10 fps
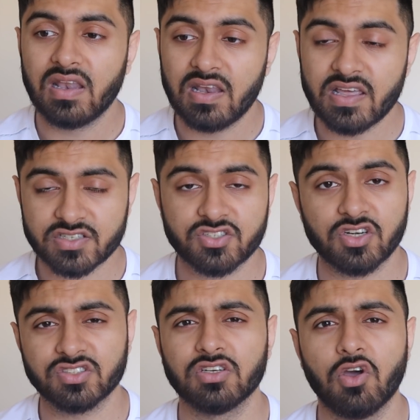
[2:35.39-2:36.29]
Let's
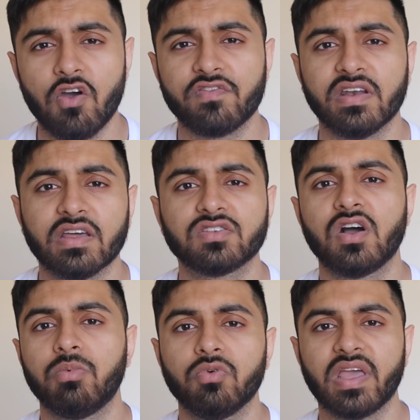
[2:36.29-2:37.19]
judge it over the next
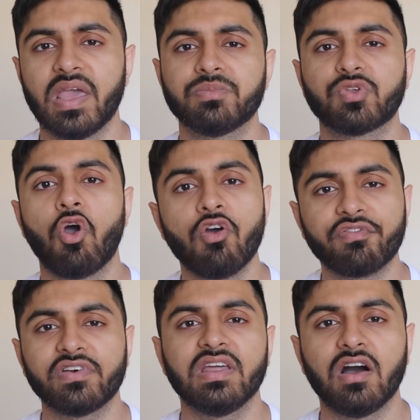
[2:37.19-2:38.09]
couple of games.
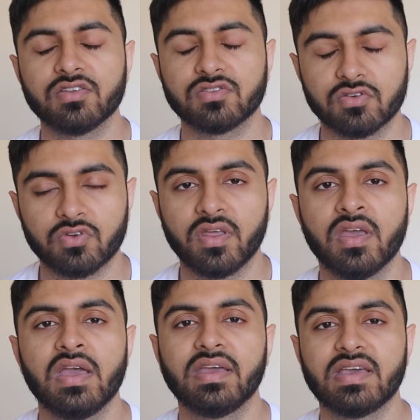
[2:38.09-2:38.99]
Hopefully, Hudson-Odoi
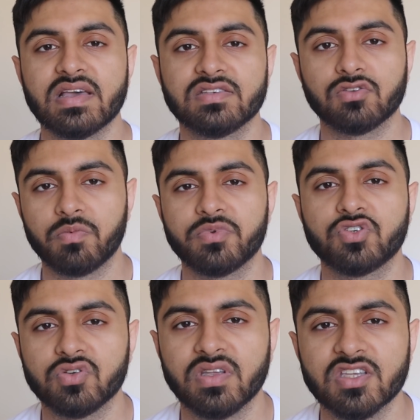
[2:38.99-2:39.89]
gets his
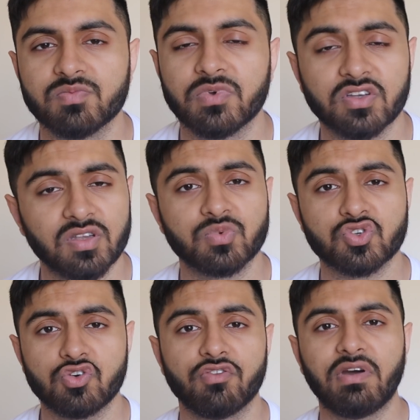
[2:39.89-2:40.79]
opportunities, because I'm
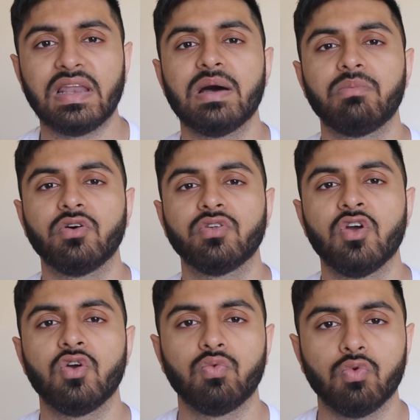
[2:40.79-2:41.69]
sure Frank Lampard
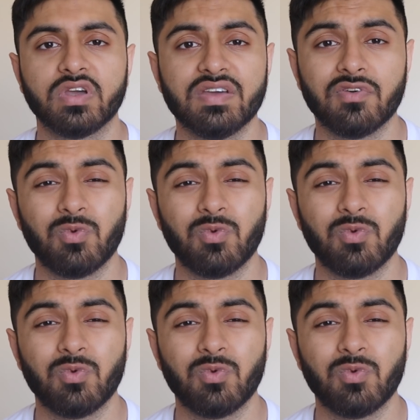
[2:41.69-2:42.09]
will give it.